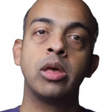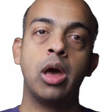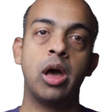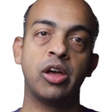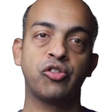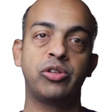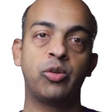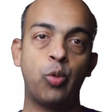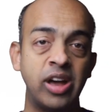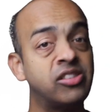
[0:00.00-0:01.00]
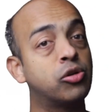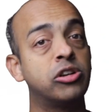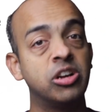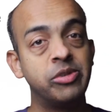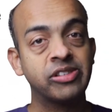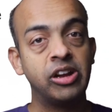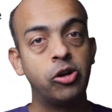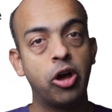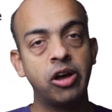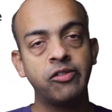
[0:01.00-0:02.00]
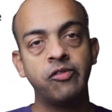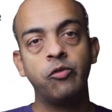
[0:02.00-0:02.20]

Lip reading: So that y0 term is killed off,